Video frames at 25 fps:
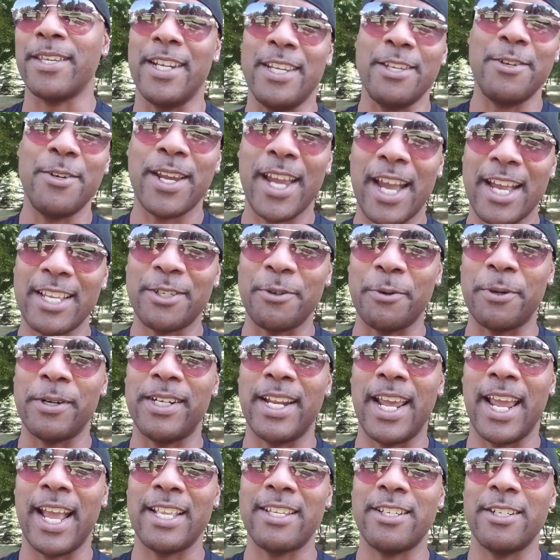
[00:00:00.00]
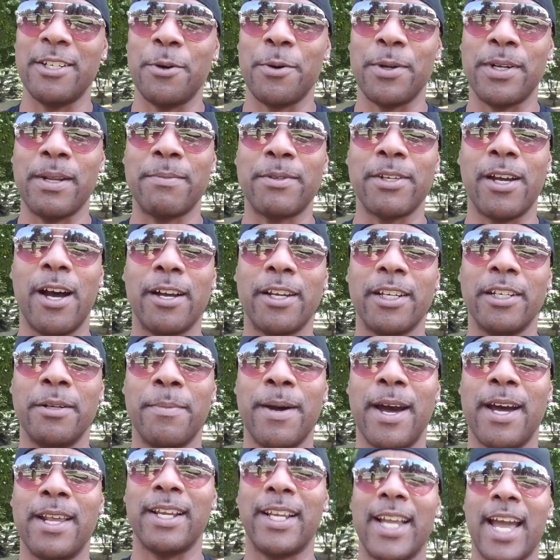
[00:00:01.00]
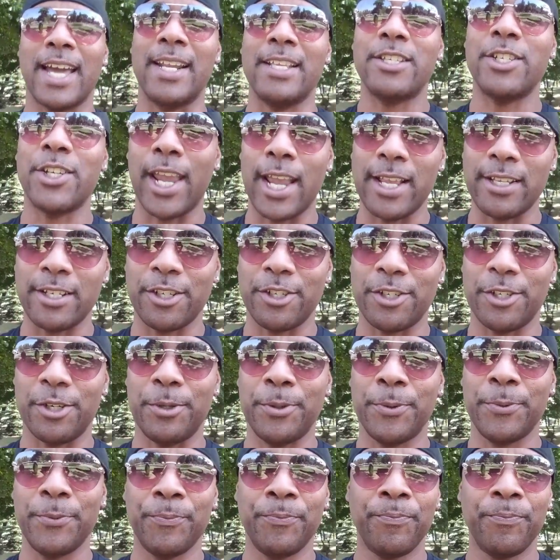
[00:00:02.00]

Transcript: Any of you guys who are dads, you know what I'm talking about. It kind of changes you.